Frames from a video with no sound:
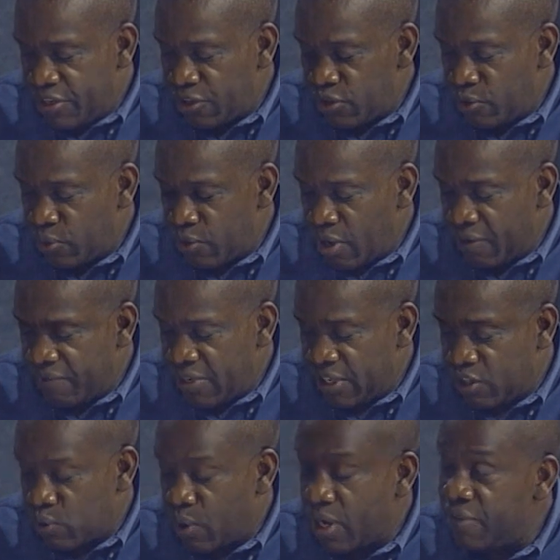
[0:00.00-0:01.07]
issue of
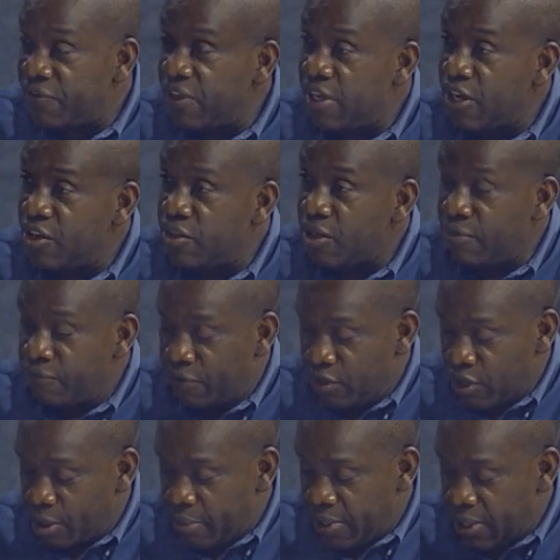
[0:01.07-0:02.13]
disqualification for
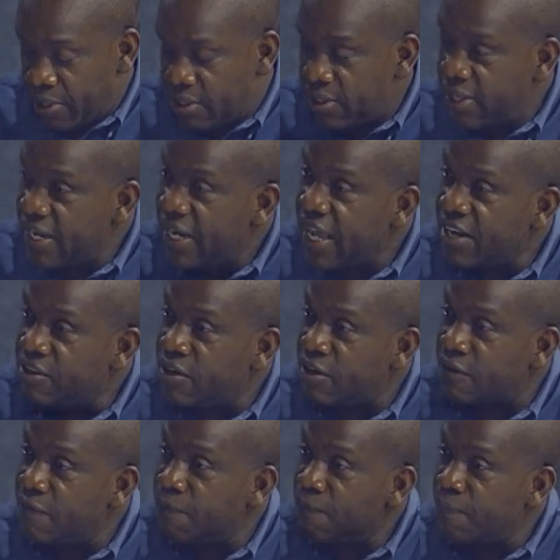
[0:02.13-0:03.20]
nomination and
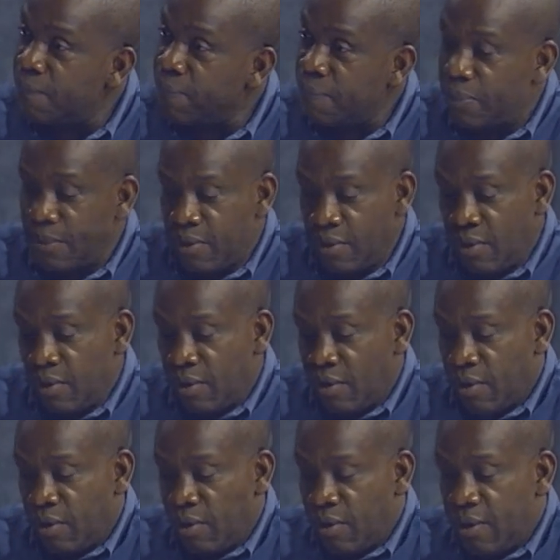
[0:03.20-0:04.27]
election.
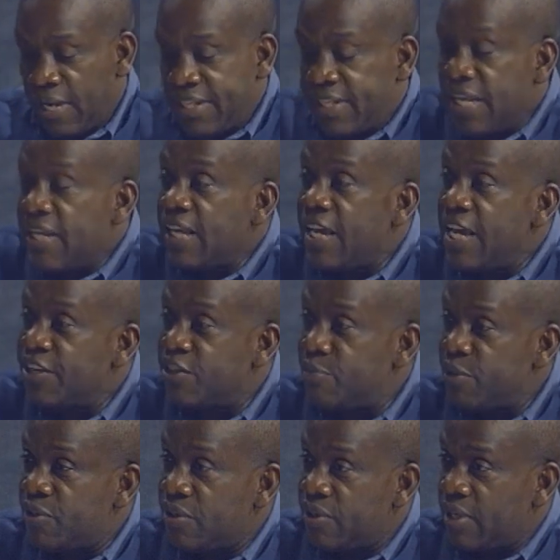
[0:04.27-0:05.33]
Let's take the case of
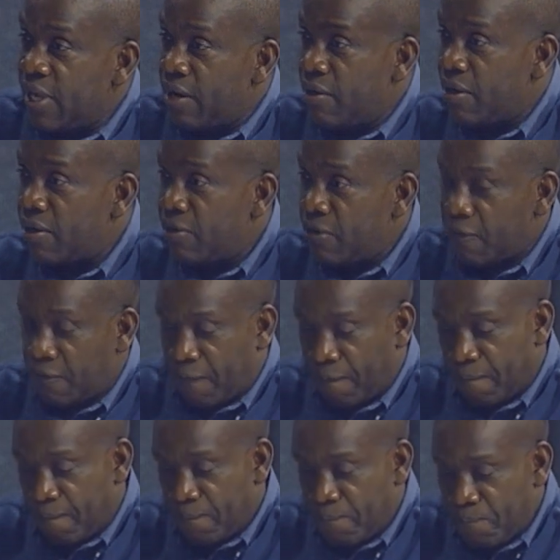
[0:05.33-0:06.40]
Mr. Skerritt.
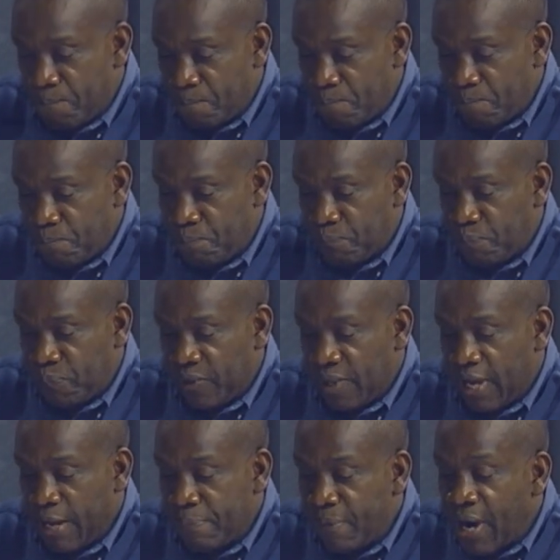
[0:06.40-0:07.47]

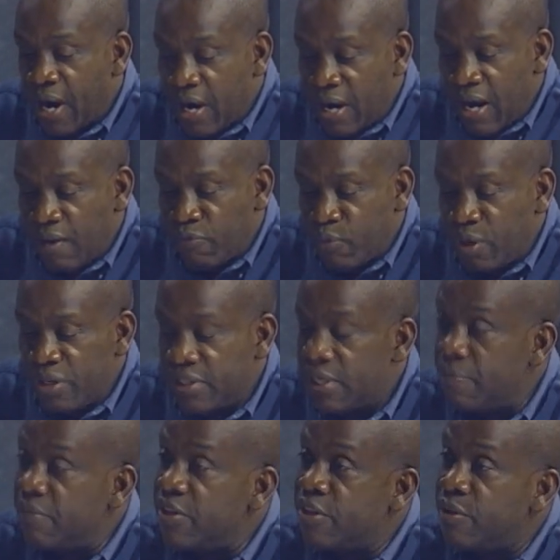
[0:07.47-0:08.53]
At paragraph
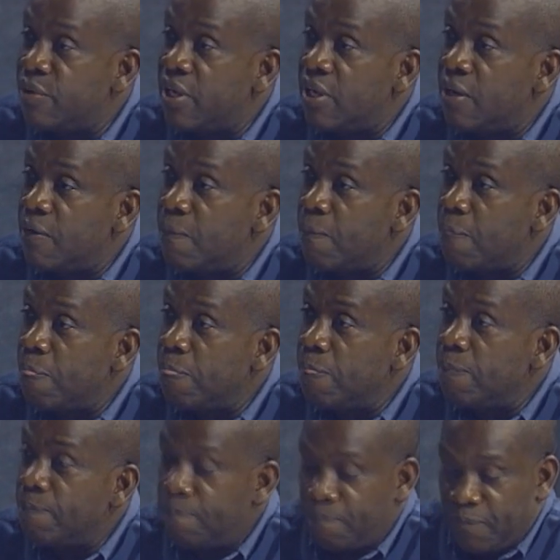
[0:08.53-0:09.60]
173,
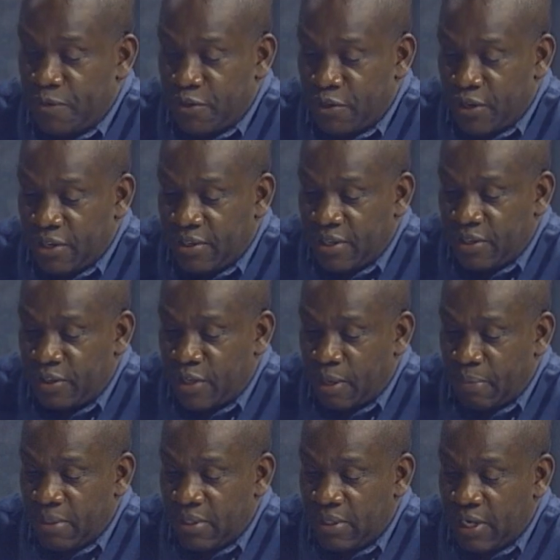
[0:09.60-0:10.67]
Justice
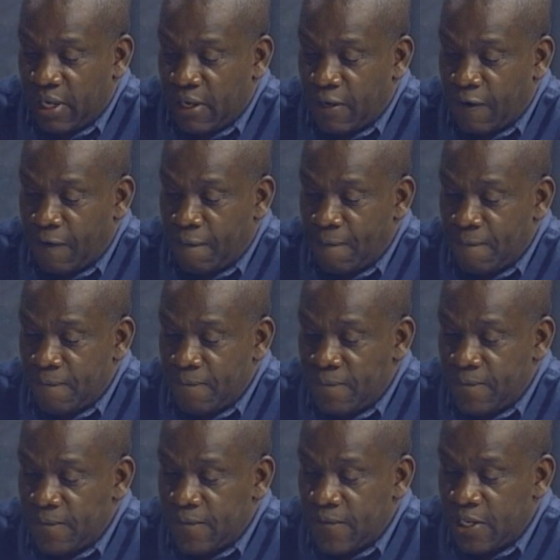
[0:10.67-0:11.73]
Thomas said,
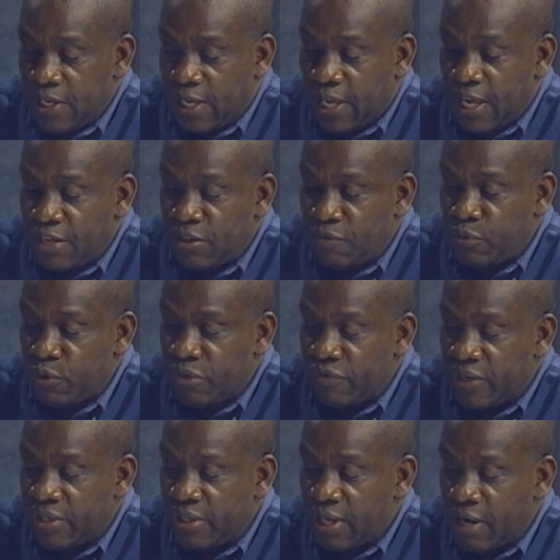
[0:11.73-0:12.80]
in the case of
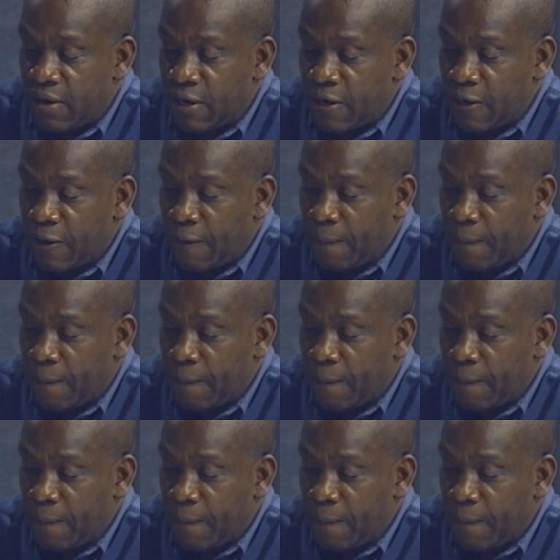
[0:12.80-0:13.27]
Roosevelt Skerritt,